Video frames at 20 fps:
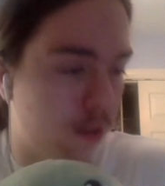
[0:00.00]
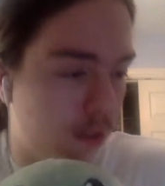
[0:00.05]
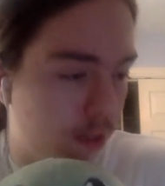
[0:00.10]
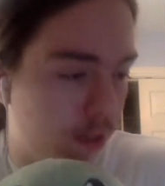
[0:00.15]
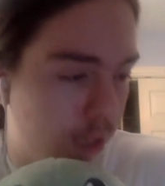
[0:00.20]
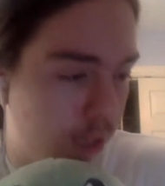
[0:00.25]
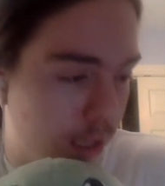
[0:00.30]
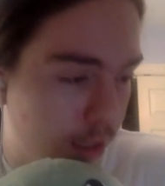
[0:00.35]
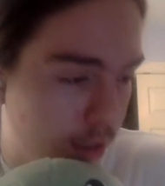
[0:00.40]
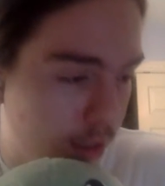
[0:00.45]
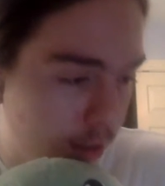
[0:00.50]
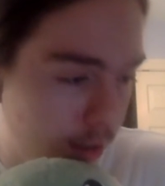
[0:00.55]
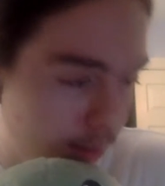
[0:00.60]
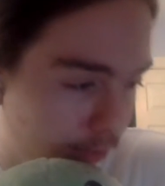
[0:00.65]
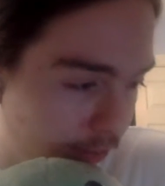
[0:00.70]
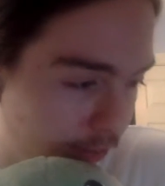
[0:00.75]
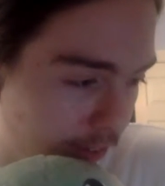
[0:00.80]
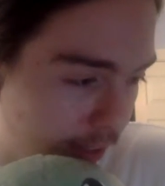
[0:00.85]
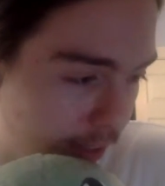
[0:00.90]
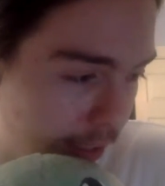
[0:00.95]
And
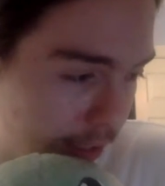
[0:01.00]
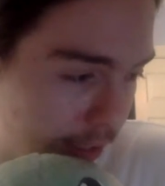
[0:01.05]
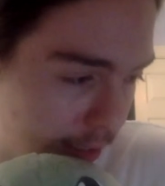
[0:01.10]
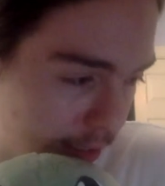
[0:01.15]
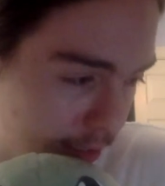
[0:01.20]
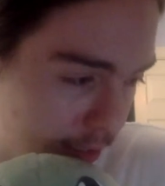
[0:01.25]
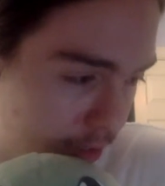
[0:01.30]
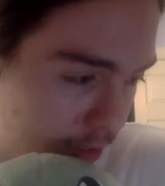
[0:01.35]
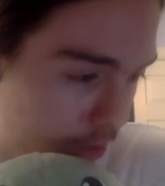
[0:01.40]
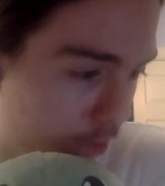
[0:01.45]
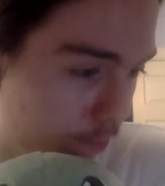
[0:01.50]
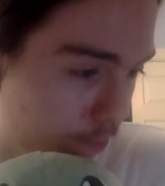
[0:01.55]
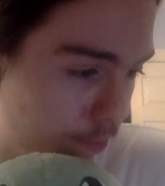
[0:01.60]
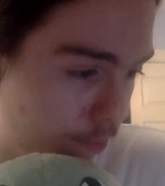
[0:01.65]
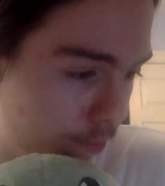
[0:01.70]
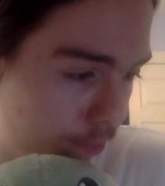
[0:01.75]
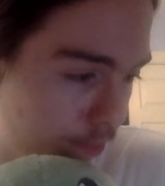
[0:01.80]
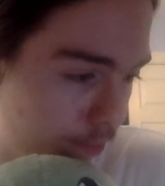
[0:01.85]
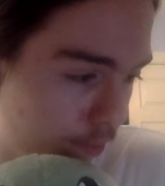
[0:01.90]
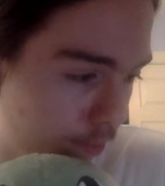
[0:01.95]
finally,
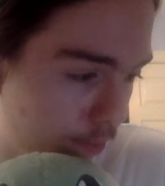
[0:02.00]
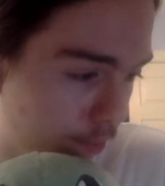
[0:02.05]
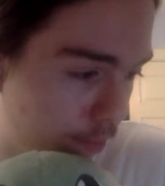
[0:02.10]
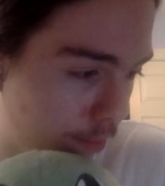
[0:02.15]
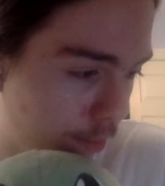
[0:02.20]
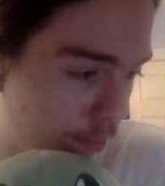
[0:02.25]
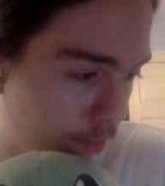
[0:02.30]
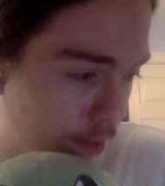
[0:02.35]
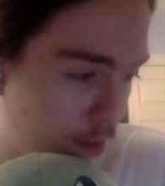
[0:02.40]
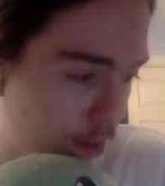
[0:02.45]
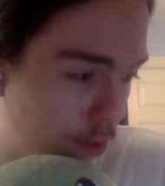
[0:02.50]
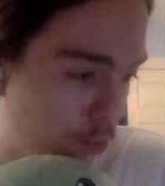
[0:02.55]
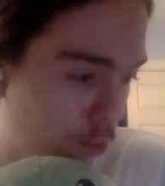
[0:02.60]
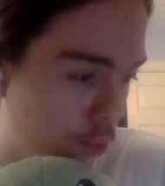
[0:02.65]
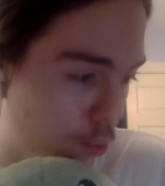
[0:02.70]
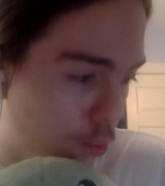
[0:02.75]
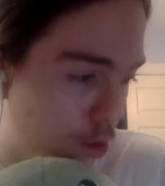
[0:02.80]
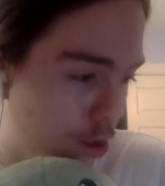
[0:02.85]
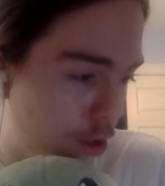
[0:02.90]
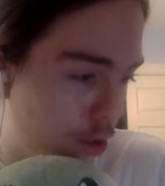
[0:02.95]

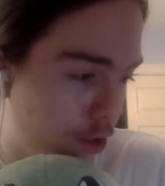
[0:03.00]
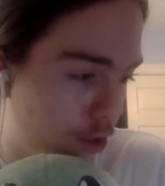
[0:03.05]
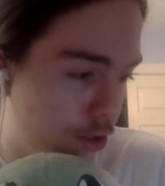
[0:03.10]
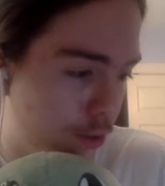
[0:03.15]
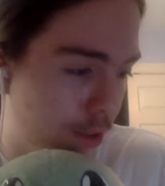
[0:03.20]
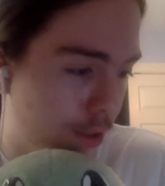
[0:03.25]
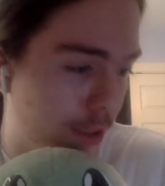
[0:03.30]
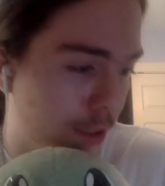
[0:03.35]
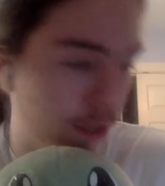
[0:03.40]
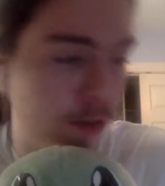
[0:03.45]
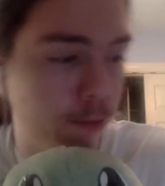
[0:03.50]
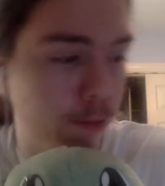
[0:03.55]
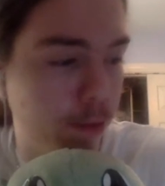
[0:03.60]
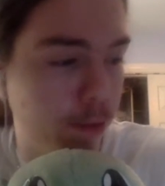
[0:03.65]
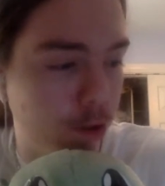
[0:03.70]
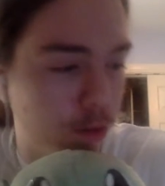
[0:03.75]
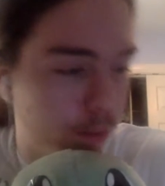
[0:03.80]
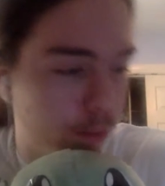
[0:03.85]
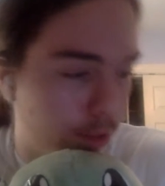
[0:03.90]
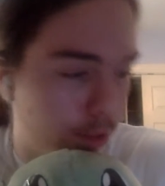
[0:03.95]
what do I hope
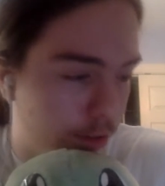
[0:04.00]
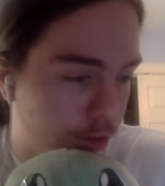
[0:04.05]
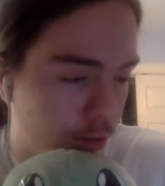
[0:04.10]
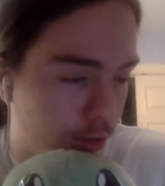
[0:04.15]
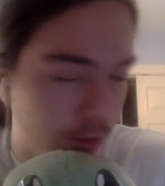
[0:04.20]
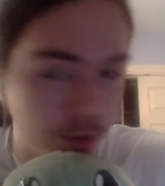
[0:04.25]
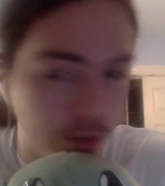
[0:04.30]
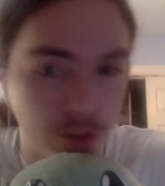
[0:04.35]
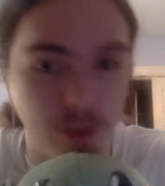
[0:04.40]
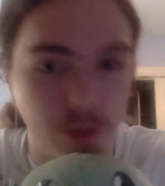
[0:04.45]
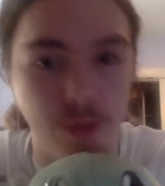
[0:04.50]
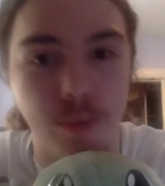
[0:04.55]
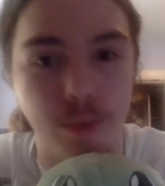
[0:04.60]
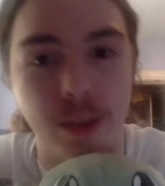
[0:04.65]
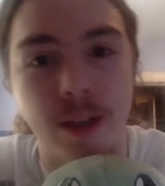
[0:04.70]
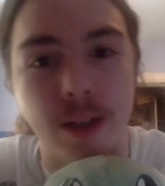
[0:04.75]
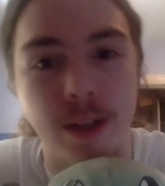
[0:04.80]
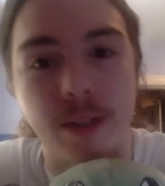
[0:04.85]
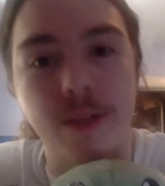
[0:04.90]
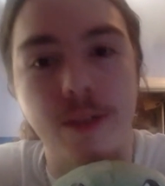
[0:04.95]
Pokemon is going to do
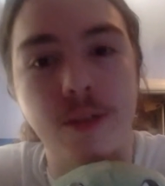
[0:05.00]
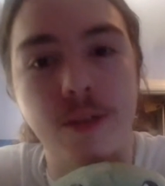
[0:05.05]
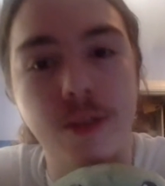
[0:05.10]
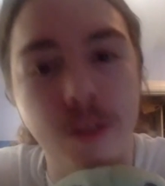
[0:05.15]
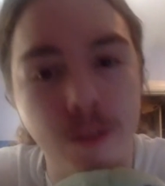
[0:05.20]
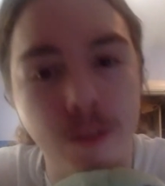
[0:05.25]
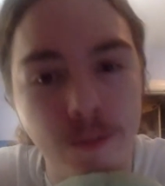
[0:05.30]
next?